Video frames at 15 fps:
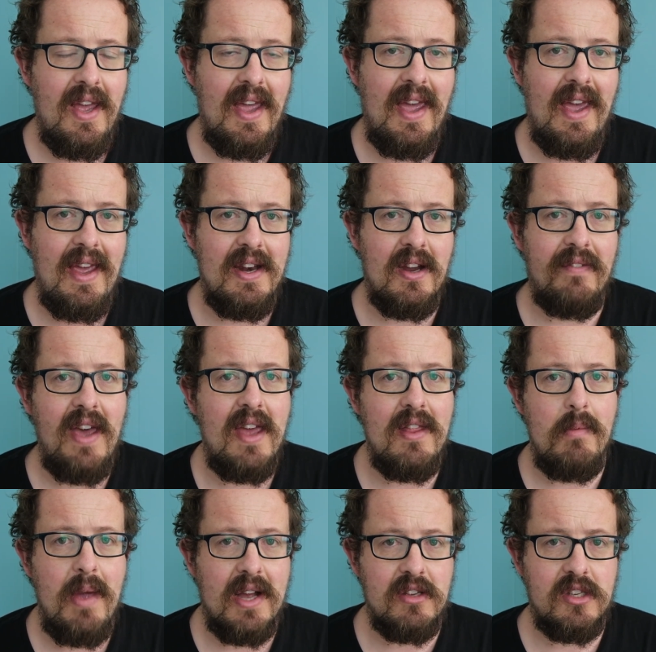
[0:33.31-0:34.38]
And I've had
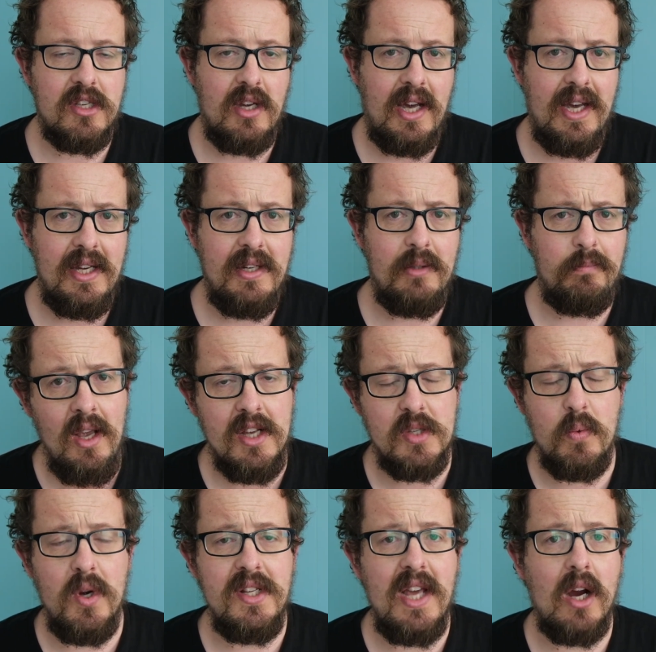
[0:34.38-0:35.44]
them outside. It's
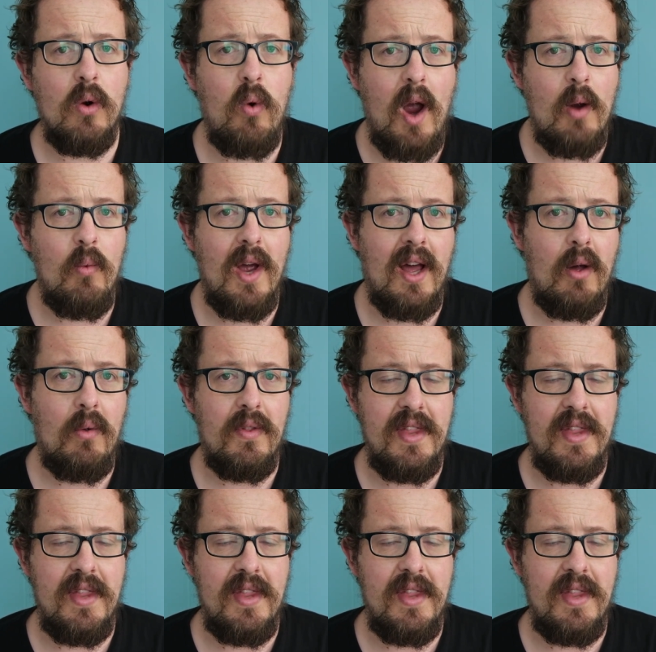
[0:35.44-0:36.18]
worked out quite well.